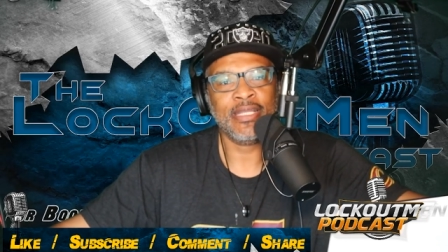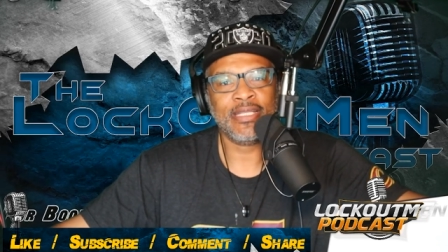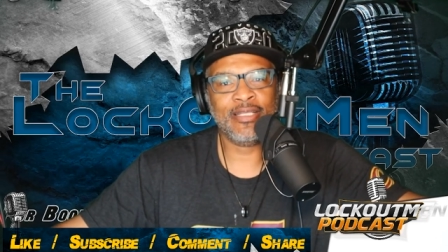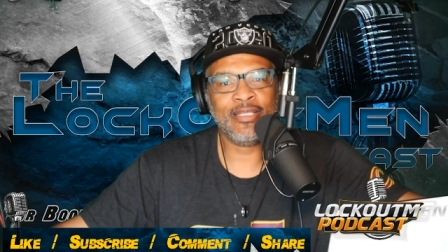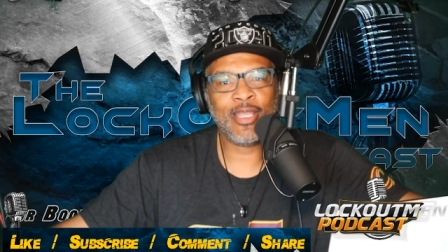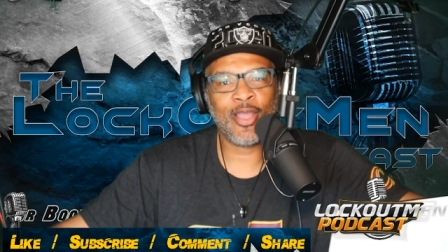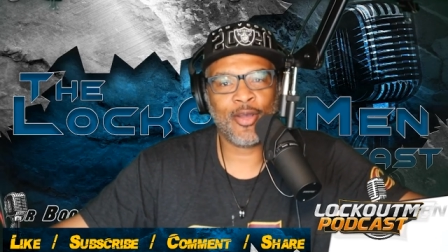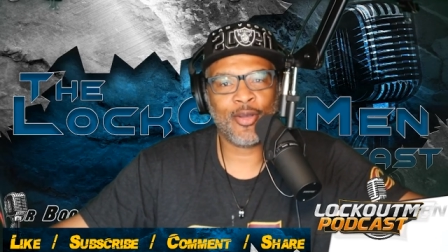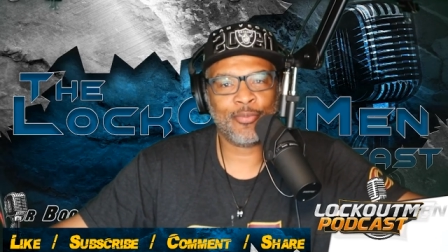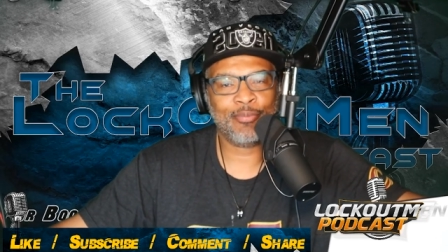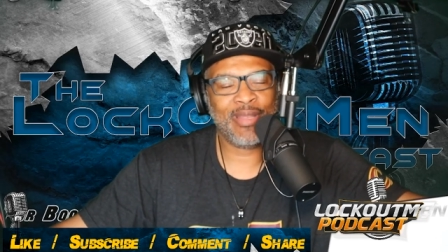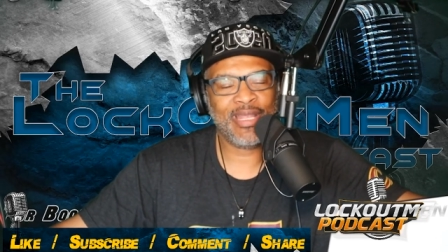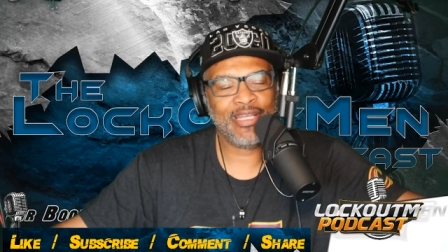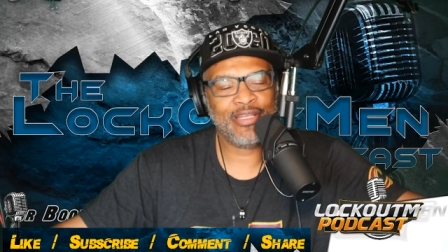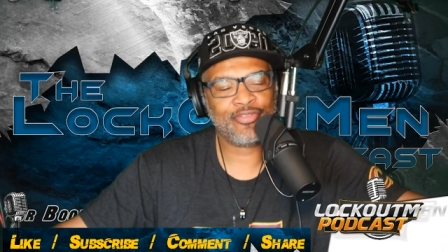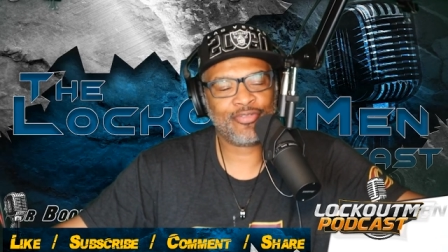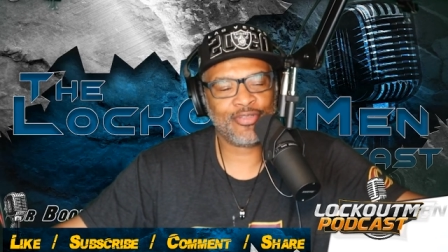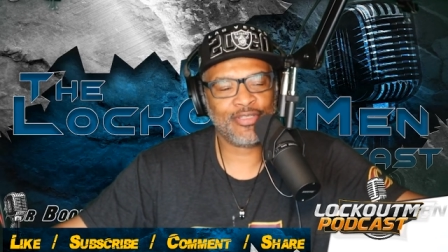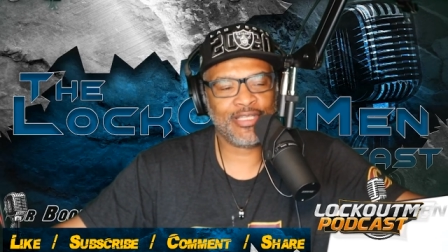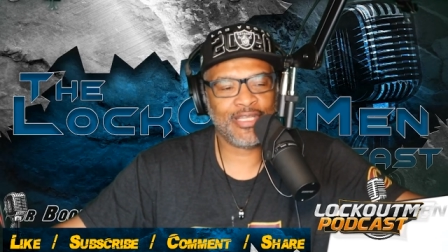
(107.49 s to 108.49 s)
Yo, make
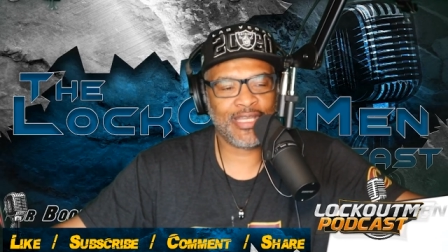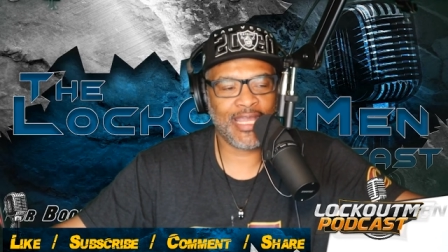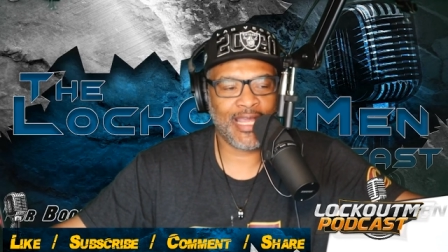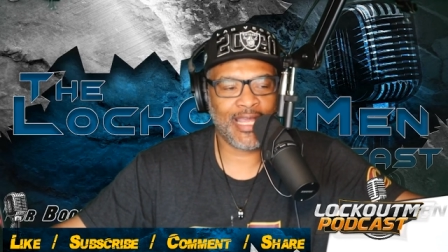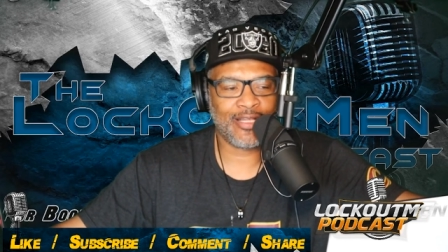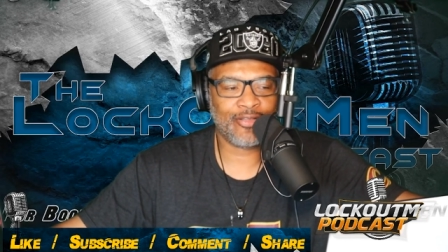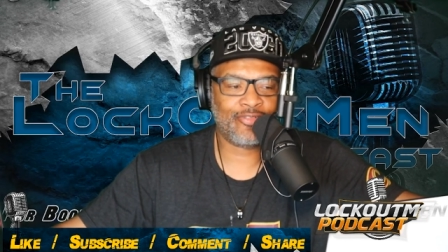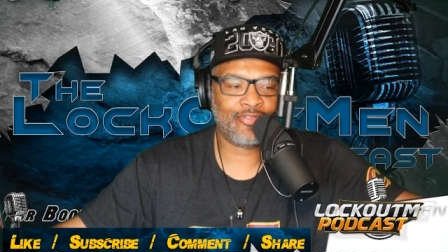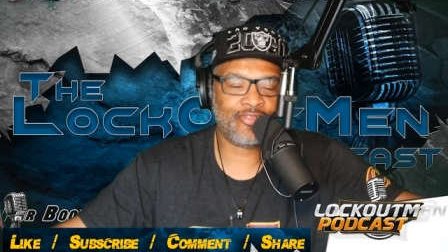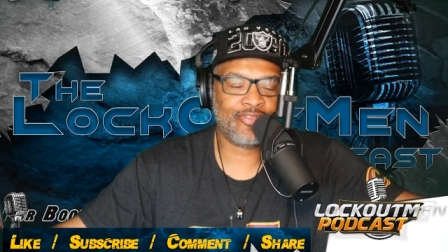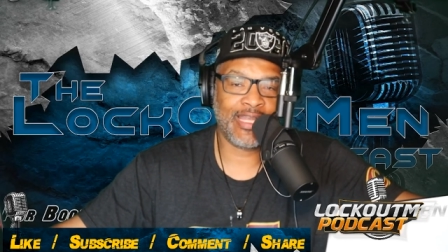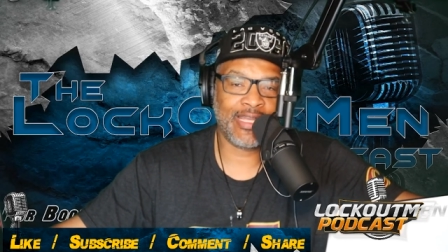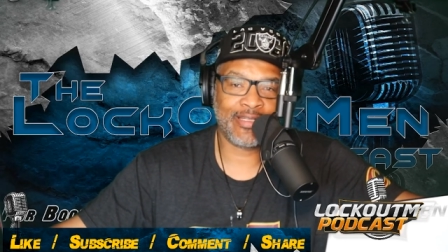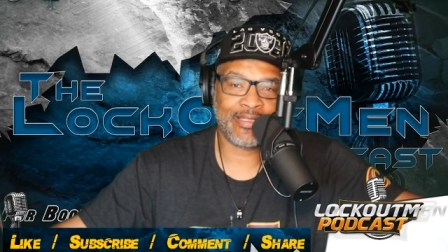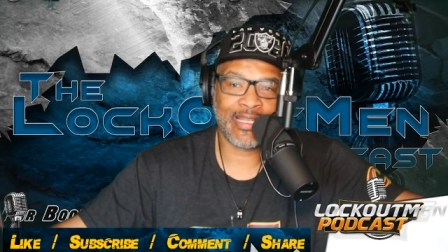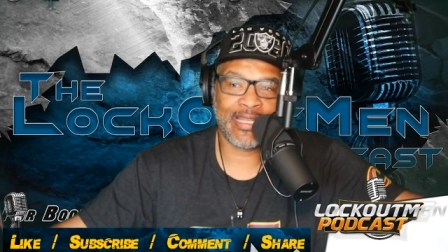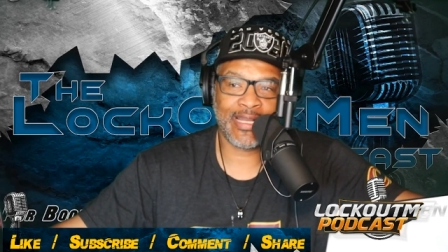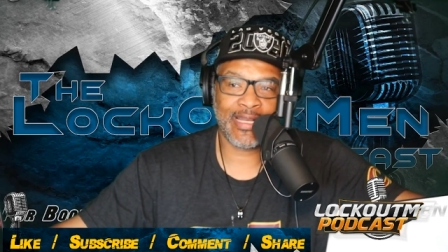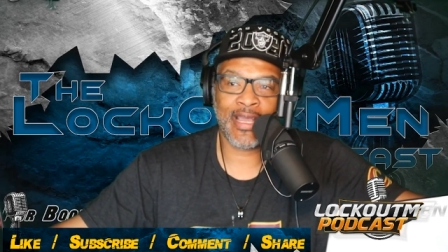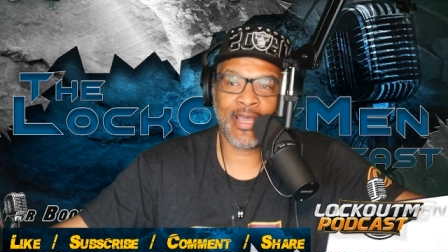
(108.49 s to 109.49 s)
sure you guys check
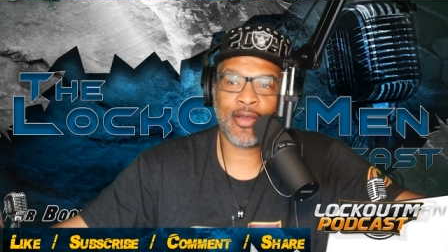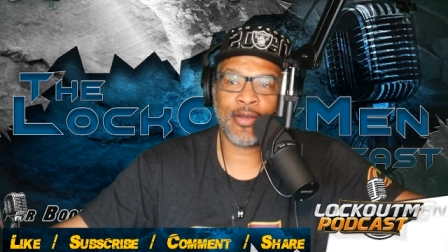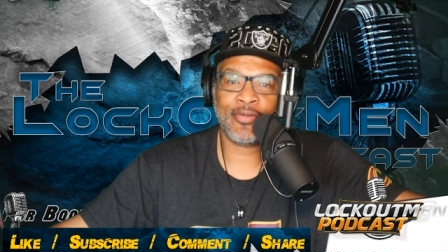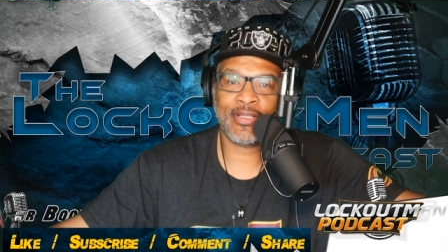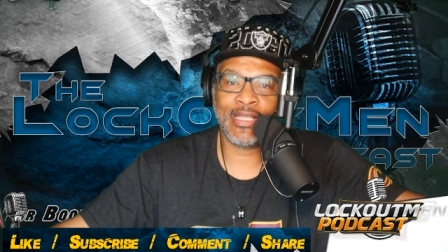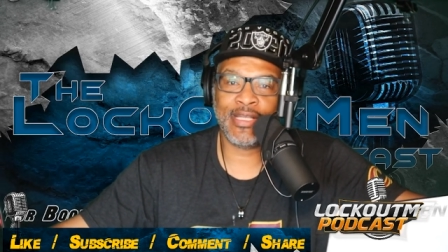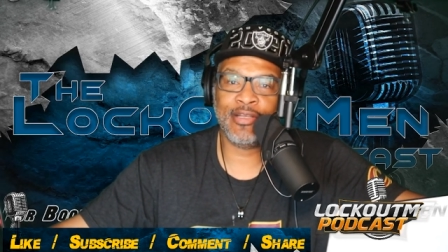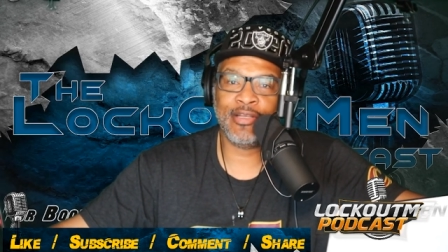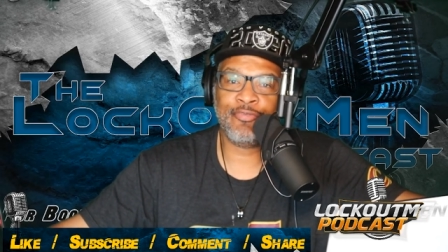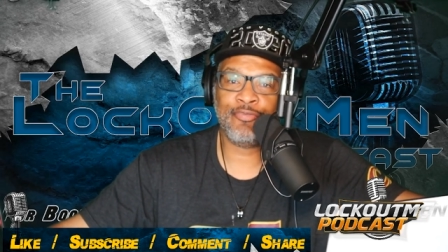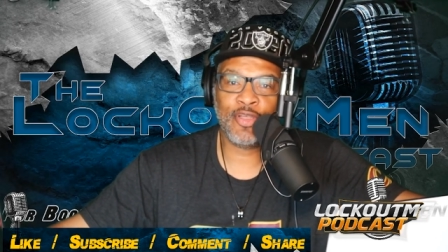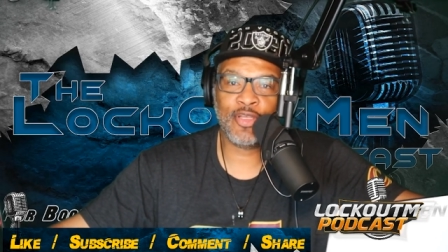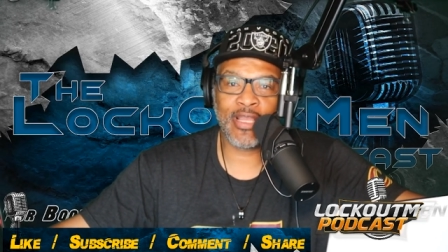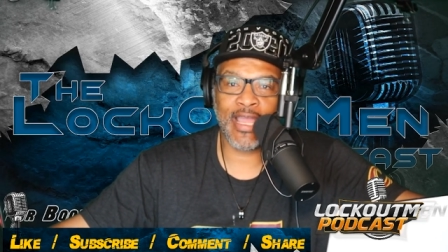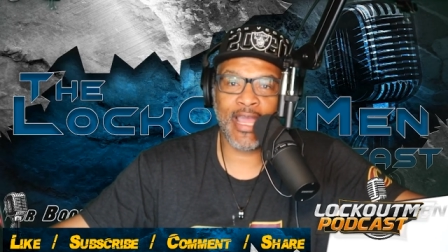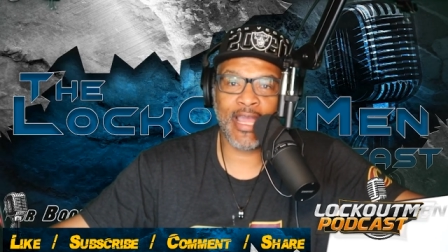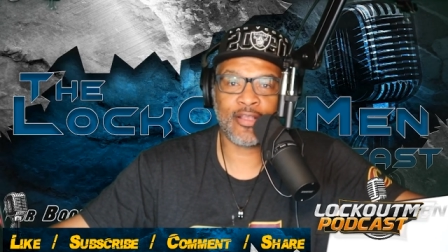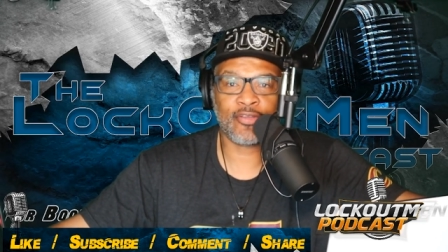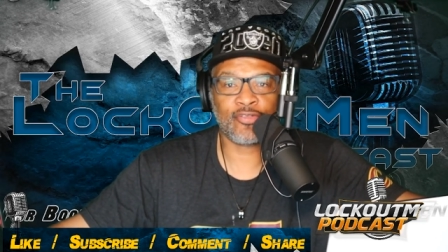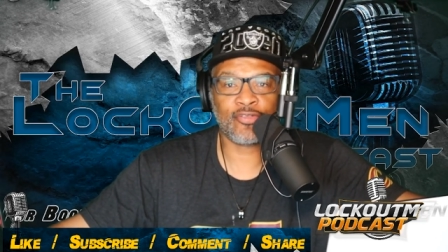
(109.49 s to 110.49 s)
that out. And if you
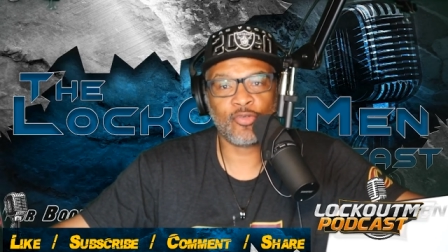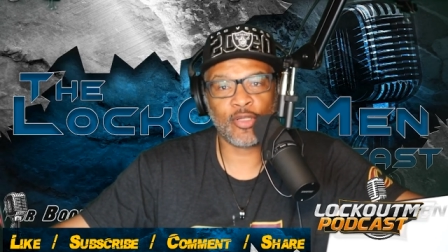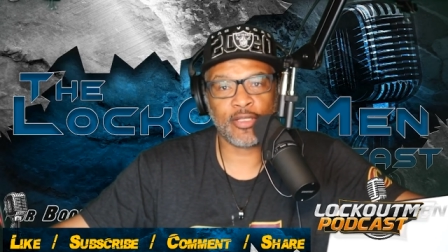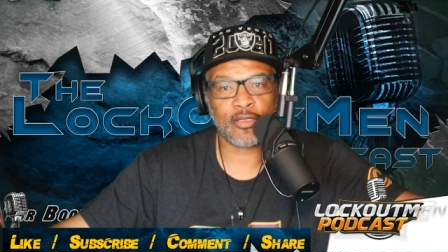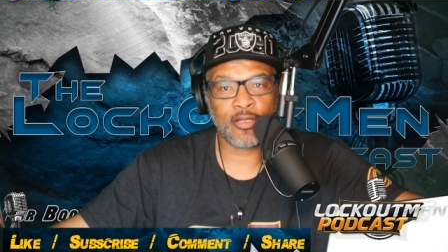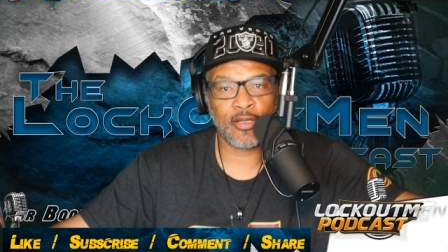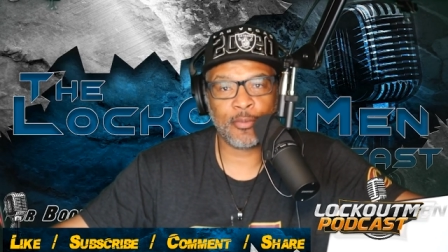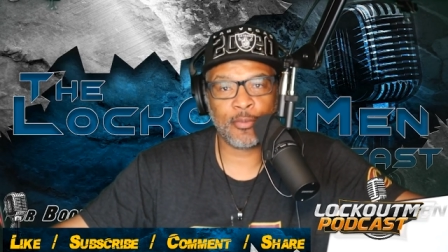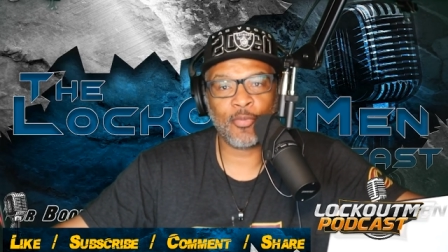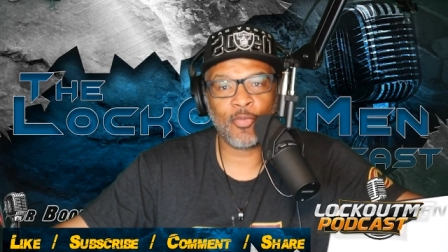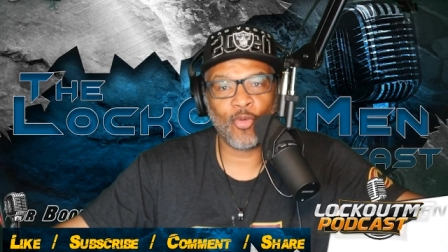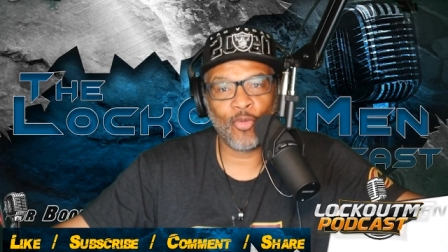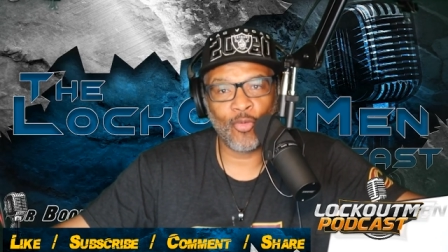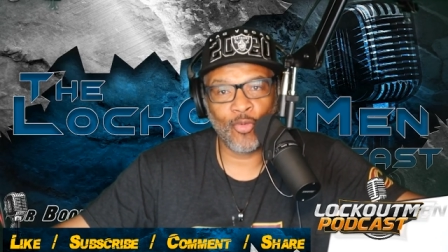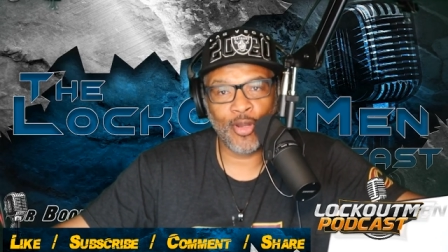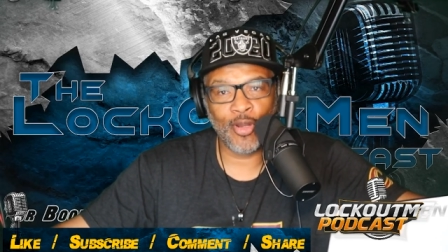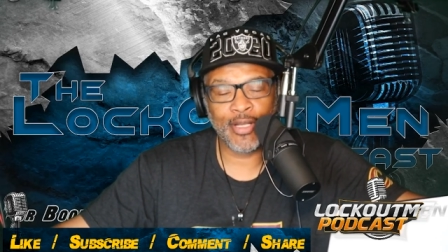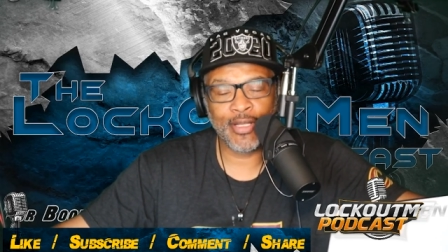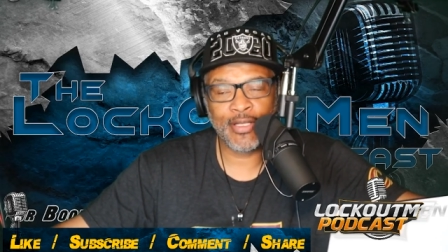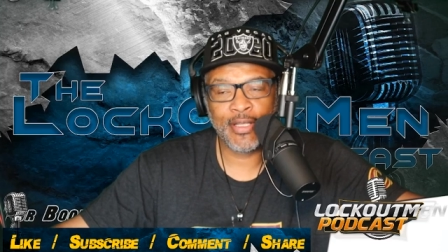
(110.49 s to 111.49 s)
guys want to come
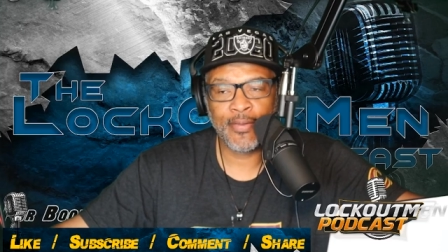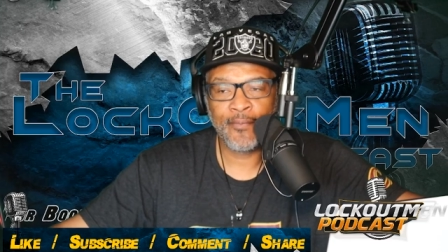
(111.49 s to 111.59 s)
on